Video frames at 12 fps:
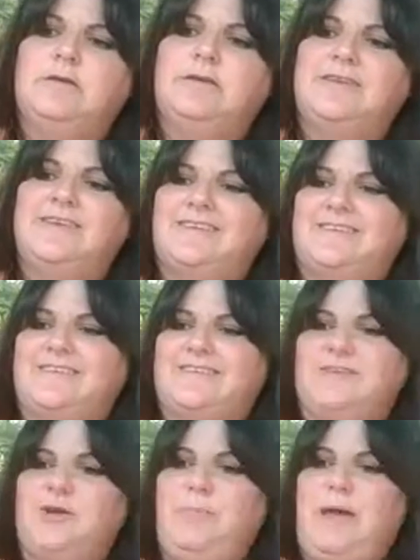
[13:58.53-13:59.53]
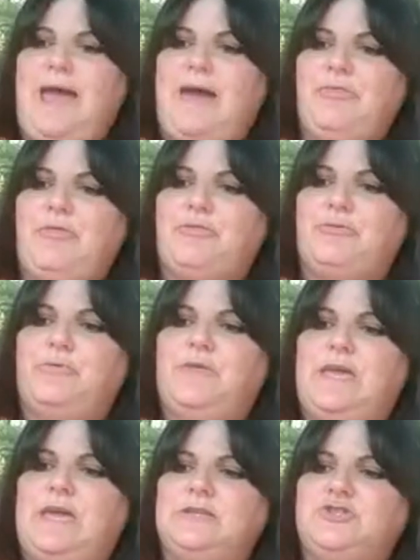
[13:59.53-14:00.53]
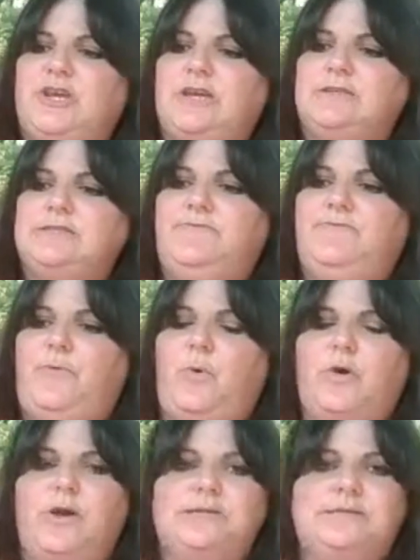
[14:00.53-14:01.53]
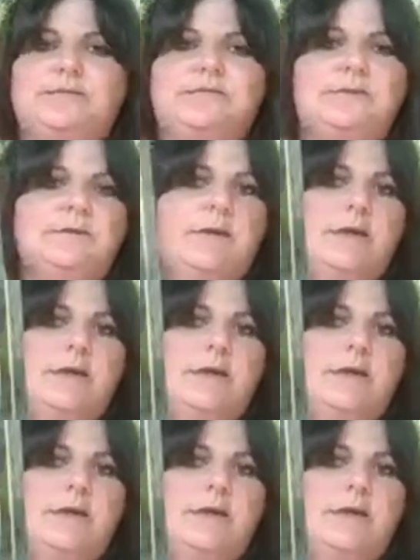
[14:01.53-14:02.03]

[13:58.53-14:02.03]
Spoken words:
your path through the enchanted forest.